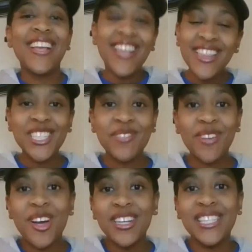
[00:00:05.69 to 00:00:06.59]
In this
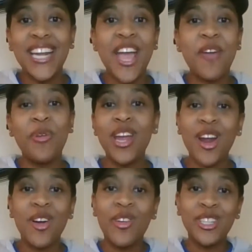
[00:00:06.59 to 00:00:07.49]
vlog today, we
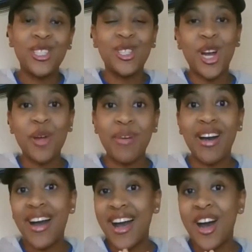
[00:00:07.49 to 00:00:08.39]
are going to talk
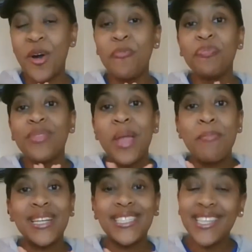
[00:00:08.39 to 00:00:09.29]
about how
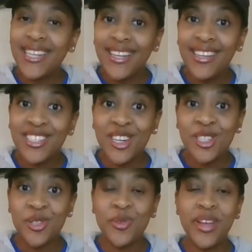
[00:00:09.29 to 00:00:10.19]
my seedlings are
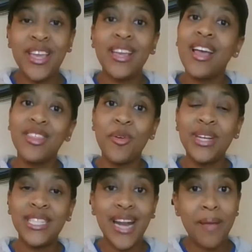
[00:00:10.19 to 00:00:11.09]
doing, the
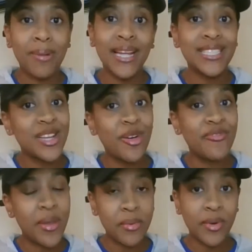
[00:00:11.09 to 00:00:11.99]
ones that I planted
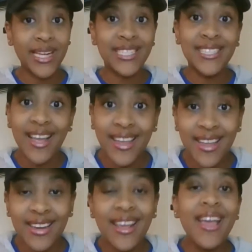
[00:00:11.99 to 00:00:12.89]
on February
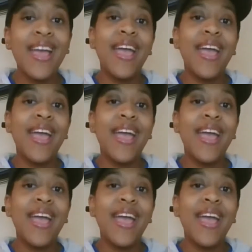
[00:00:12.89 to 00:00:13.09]
2nd.